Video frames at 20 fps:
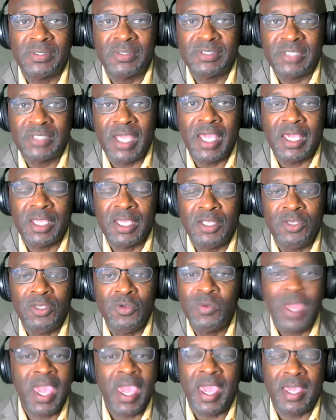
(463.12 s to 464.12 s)
mistaken,
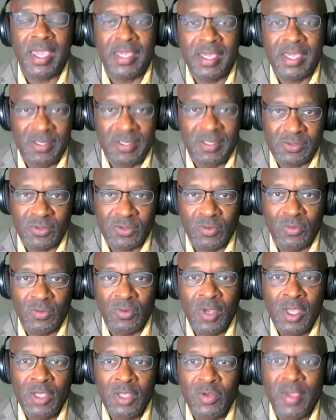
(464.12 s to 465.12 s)
you can't get in
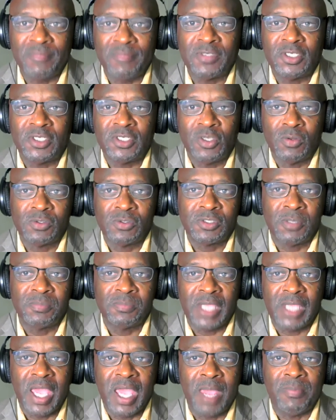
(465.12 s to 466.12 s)
school. You have to show some
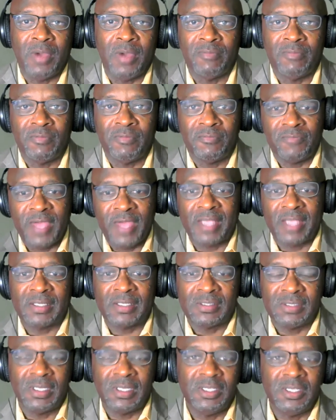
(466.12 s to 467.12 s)
type of a
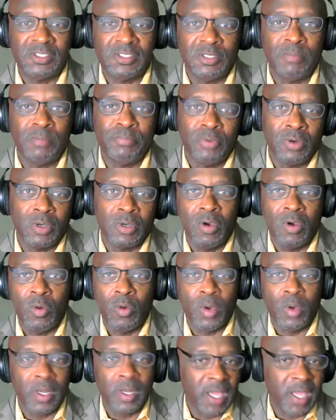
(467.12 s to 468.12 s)
vaccination book or
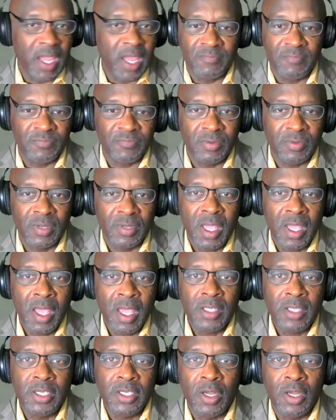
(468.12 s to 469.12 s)
whatever.
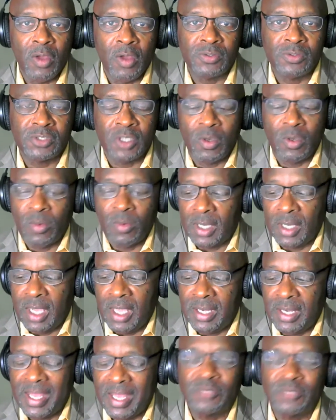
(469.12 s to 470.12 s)
So
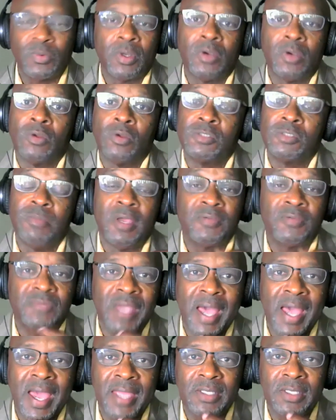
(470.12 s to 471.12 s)
again, that's one of those myths
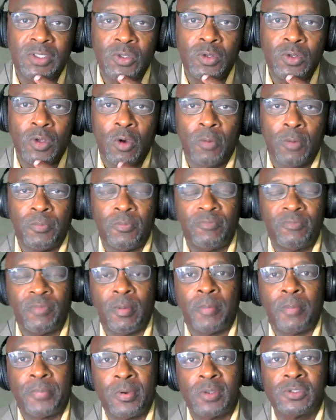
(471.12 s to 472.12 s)
I do know
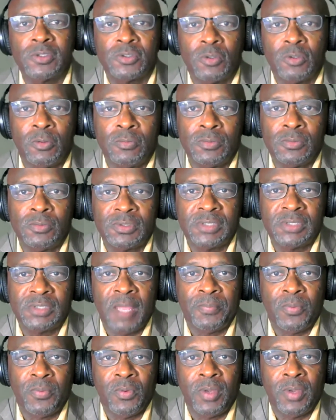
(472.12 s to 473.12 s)
from a personal
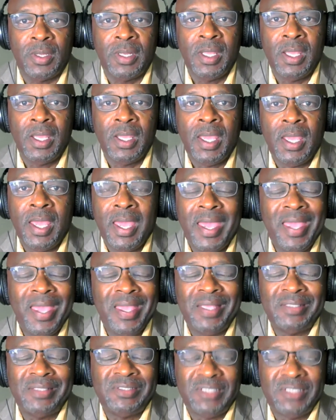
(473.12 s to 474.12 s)
standpoint
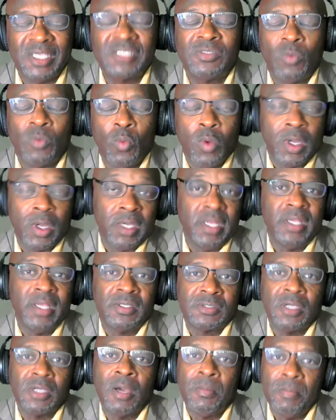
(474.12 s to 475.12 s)
is just what it
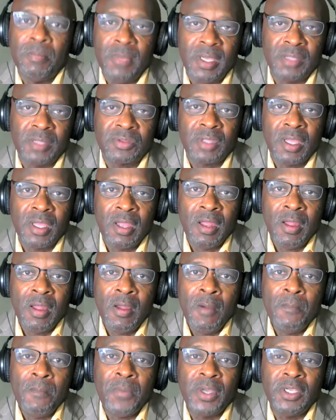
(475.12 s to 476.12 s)
is, a myth.
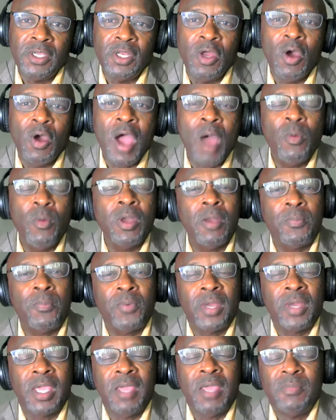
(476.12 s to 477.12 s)
But I want to
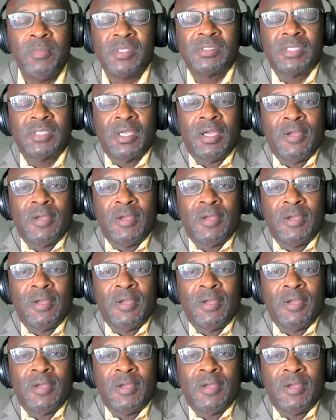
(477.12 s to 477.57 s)
bring in Miss